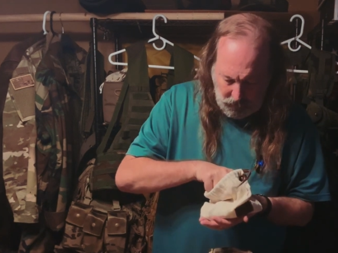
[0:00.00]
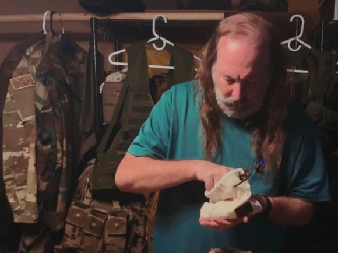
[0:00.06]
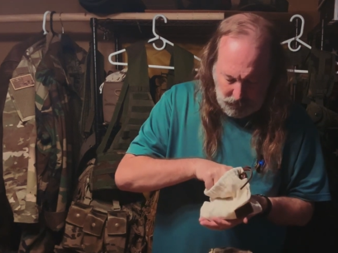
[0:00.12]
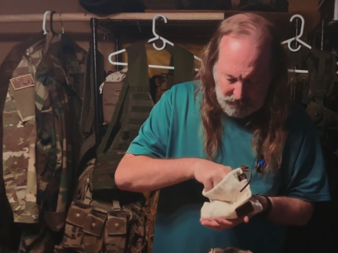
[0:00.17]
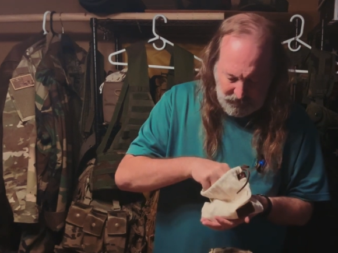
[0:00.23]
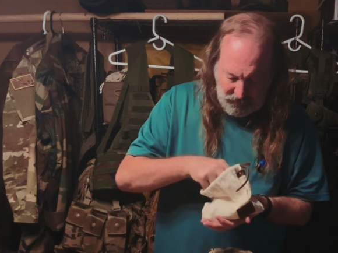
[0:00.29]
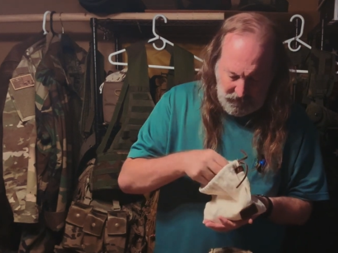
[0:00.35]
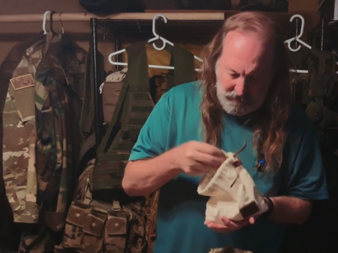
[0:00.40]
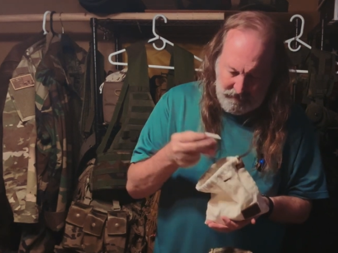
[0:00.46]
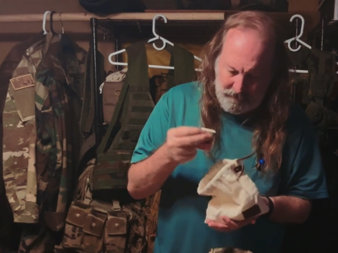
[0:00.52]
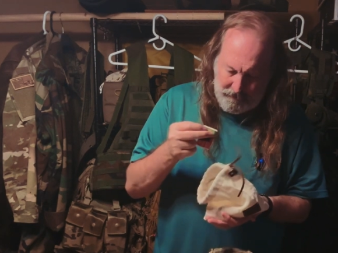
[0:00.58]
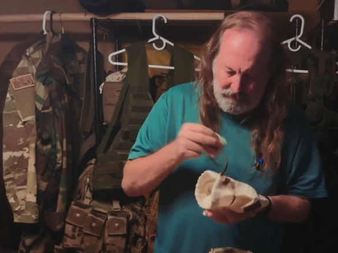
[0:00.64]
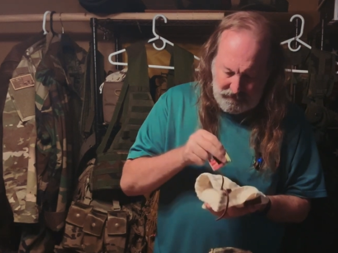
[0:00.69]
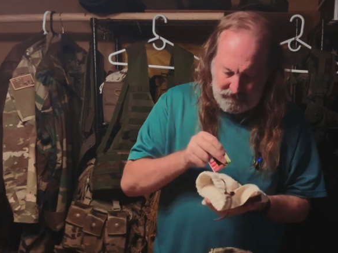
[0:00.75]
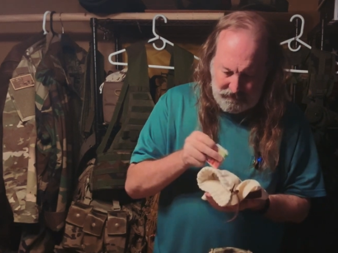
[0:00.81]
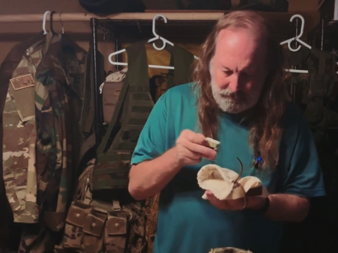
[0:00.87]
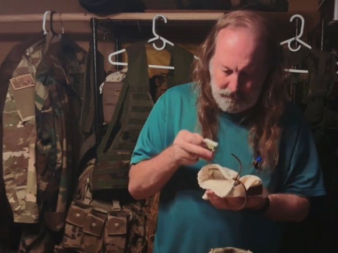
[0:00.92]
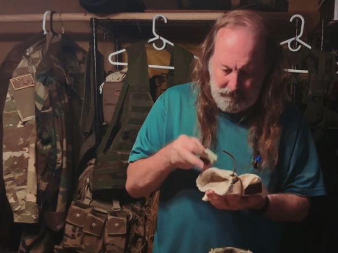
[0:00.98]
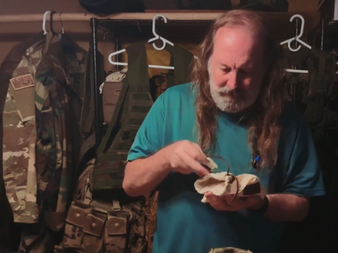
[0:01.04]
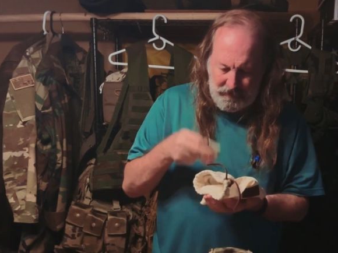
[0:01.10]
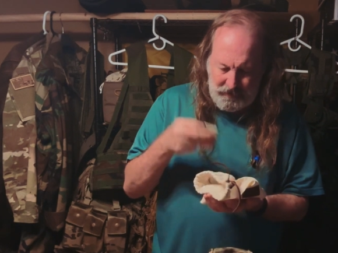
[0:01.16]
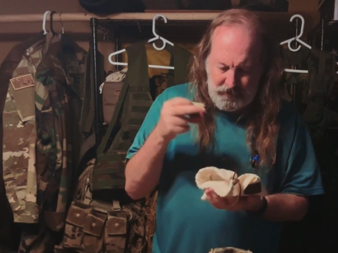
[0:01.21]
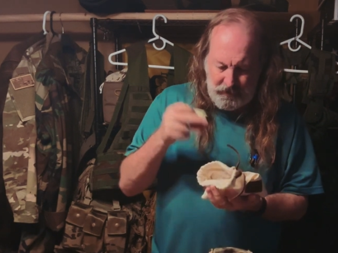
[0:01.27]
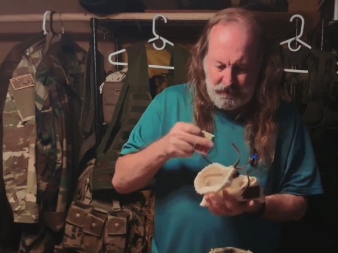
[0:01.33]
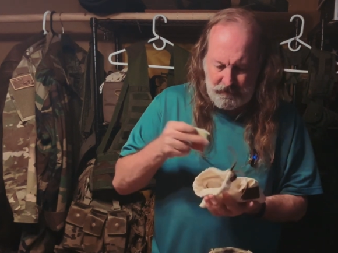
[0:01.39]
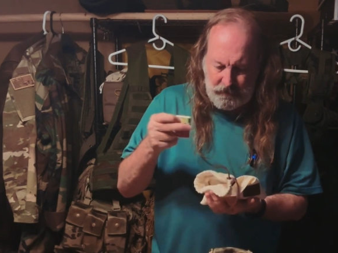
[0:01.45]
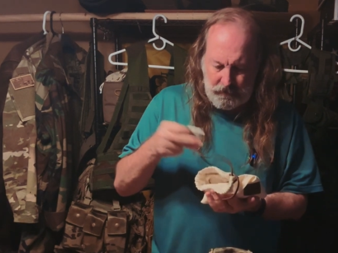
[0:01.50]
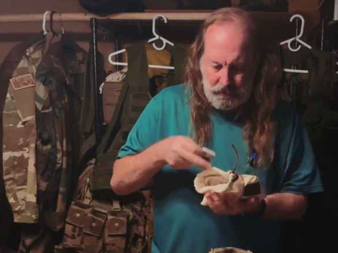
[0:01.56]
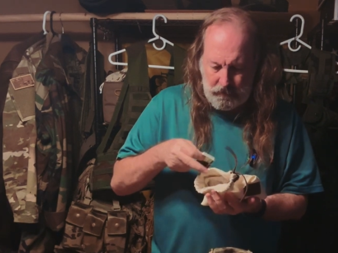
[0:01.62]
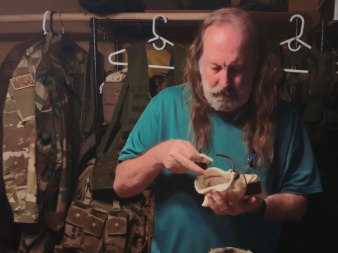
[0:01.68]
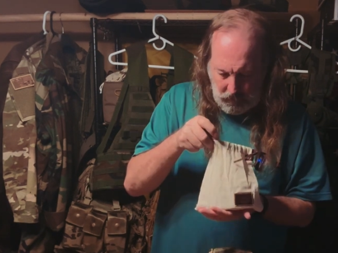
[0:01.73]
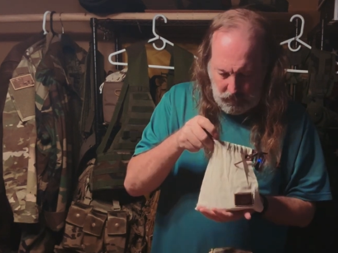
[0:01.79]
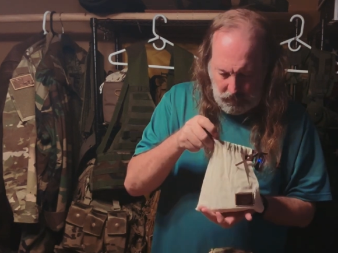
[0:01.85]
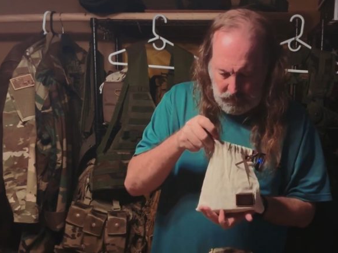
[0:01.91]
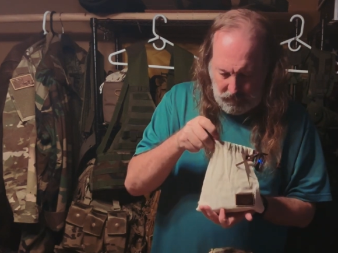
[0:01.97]
We've got a box of matches.
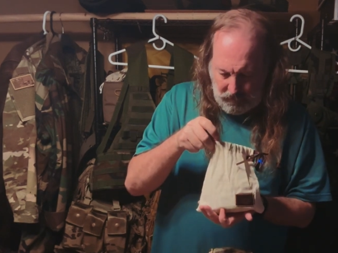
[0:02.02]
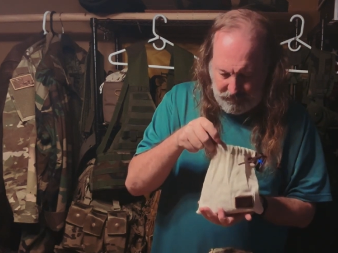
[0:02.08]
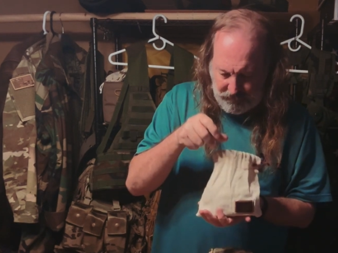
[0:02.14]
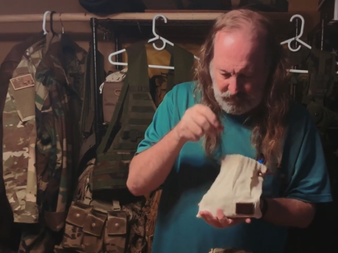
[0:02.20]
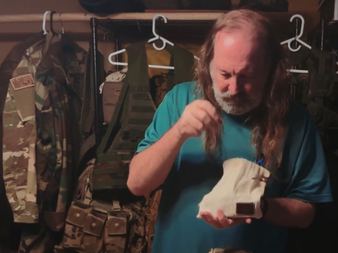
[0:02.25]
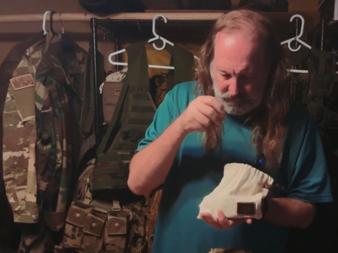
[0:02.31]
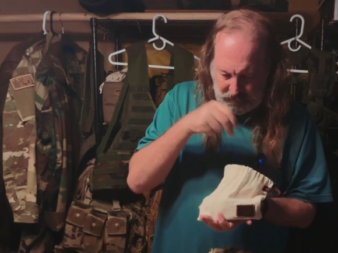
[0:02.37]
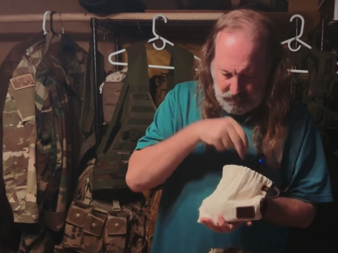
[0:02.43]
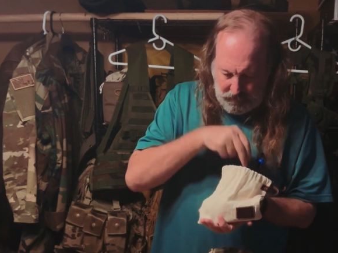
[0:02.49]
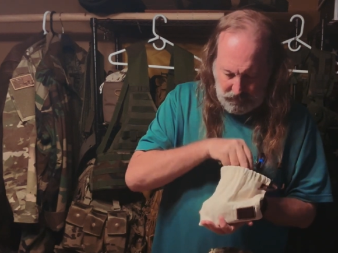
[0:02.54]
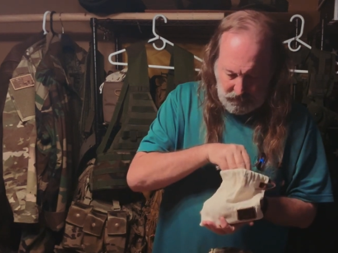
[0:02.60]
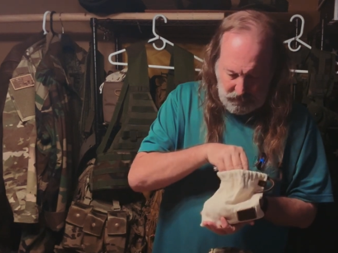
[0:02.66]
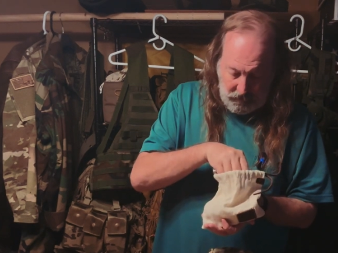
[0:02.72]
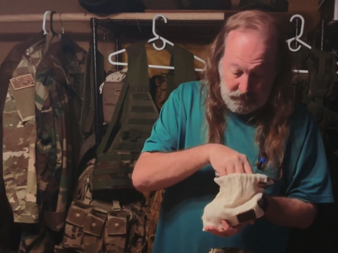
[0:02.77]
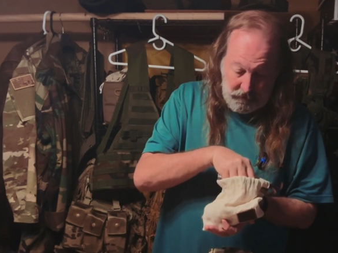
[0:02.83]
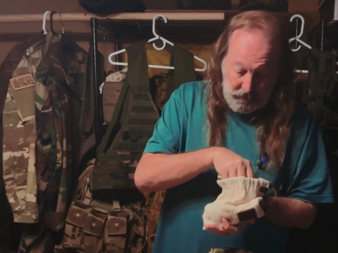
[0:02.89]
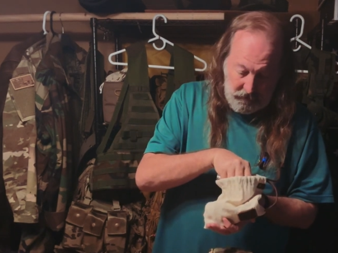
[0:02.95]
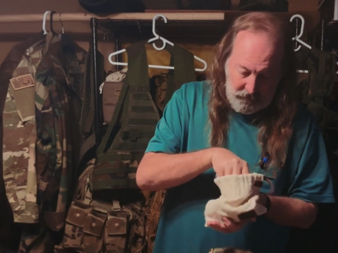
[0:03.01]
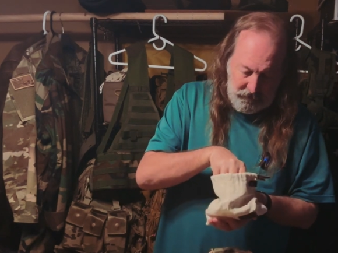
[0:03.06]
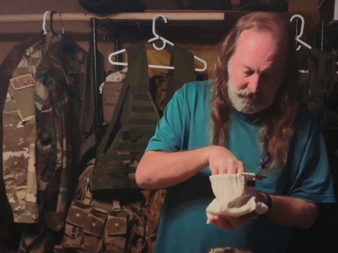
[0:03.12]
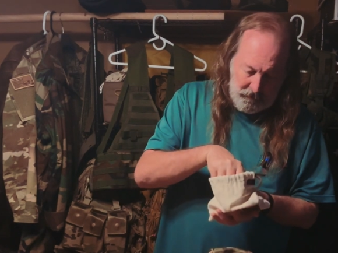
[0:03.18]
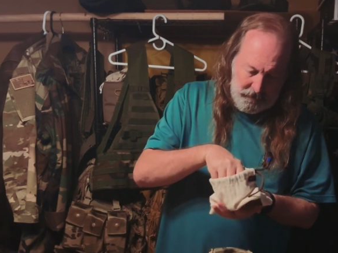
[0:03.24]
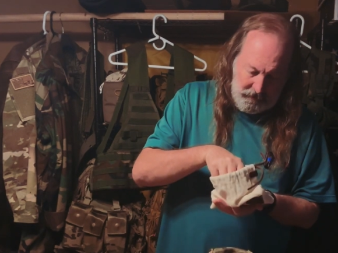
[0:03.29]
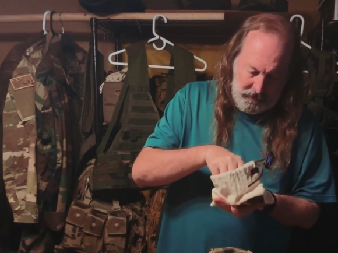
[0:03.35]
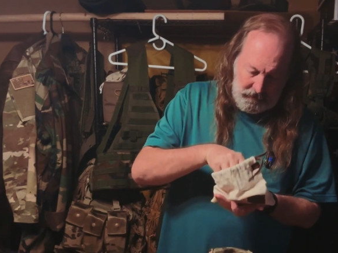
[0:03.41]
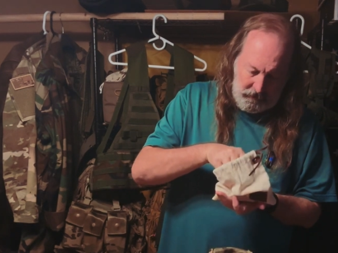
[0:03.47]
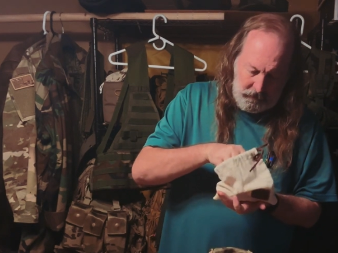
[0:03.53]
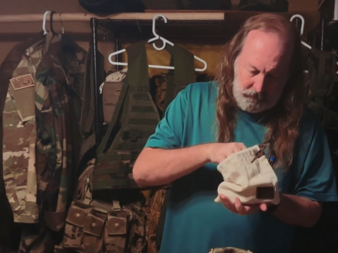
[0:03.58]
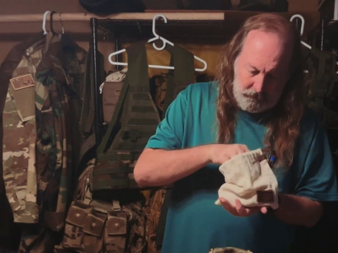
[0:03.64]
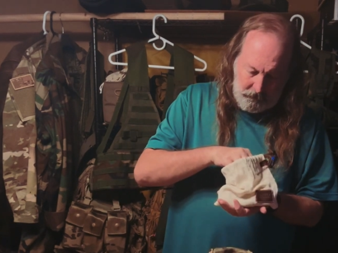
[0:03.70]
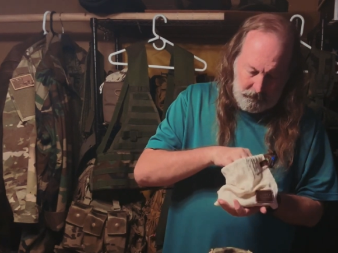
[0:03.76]
I've got another Bic.